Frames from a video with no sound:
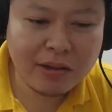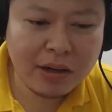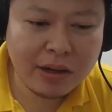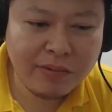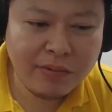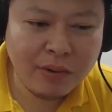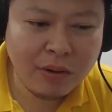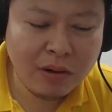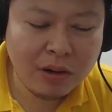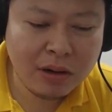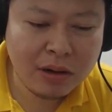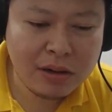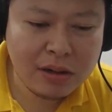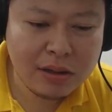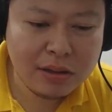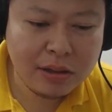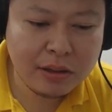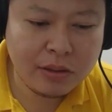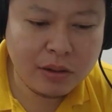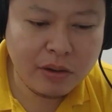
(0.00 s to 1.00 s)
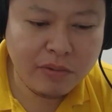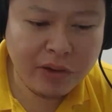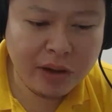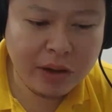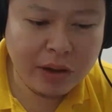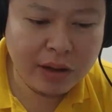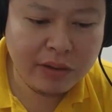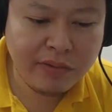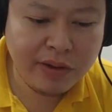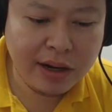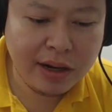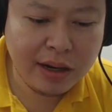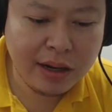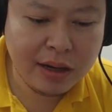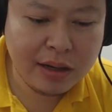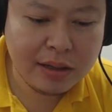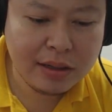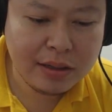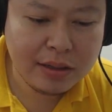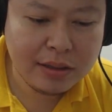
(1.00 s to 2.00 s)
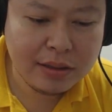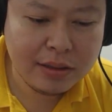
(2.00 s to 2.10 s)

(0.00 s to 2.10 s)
actually for the trophy unit Philia.